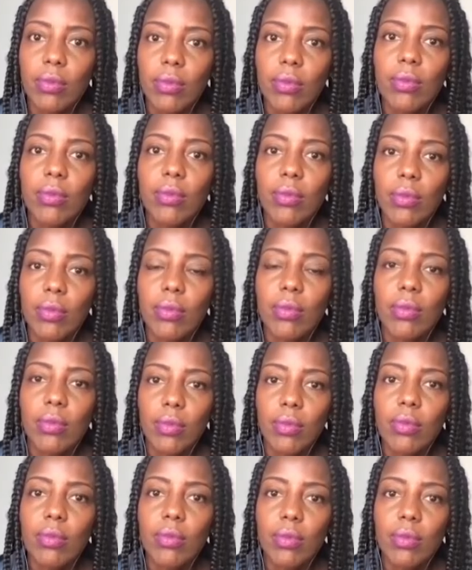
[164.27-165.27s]

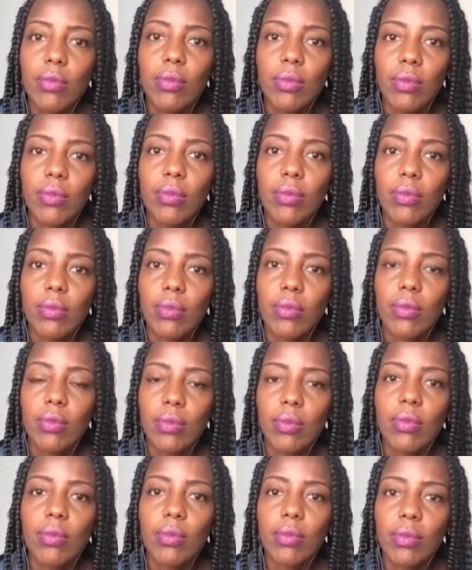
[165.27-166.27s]

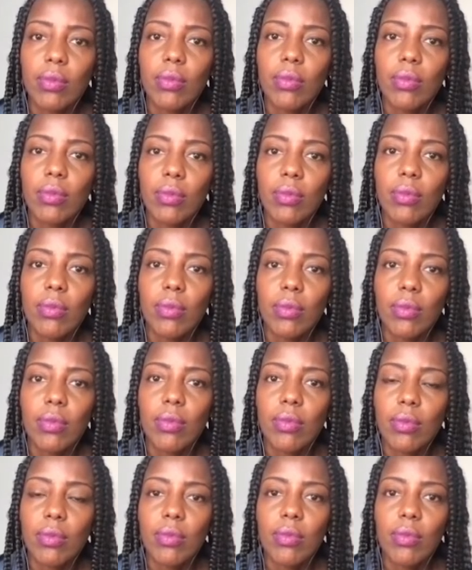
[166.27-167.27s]

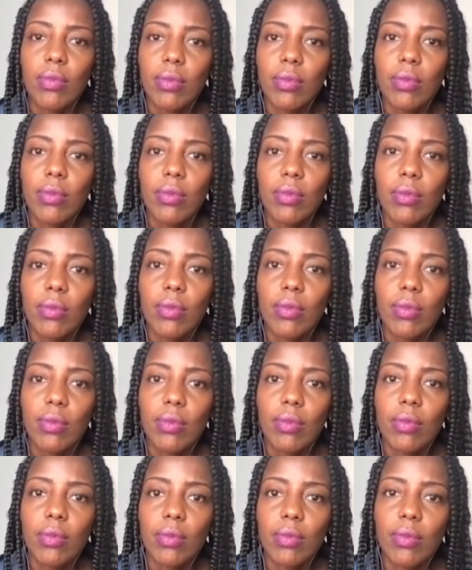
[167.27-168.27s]

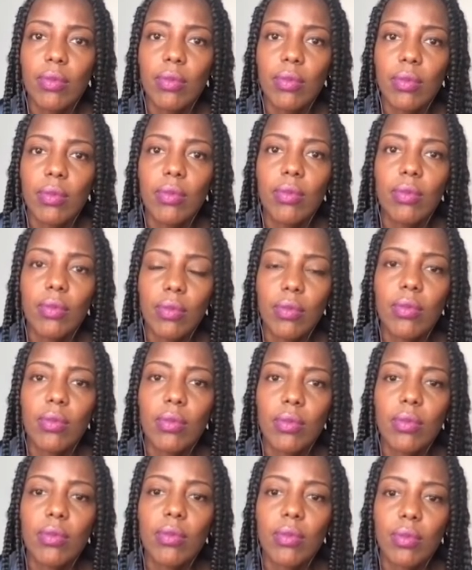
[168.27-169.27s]

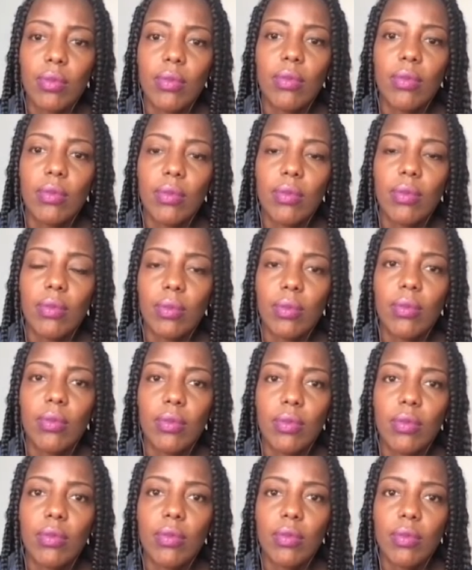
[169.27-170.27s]

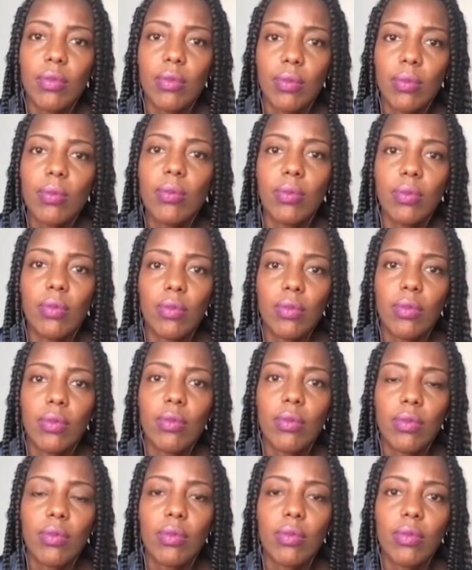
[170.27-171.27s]

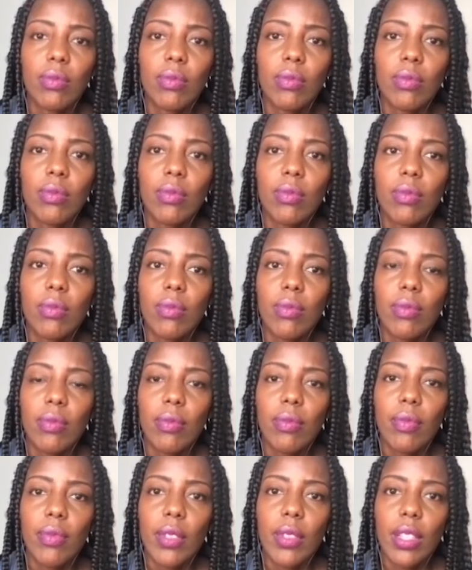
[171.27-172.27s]
The person shown says nothing.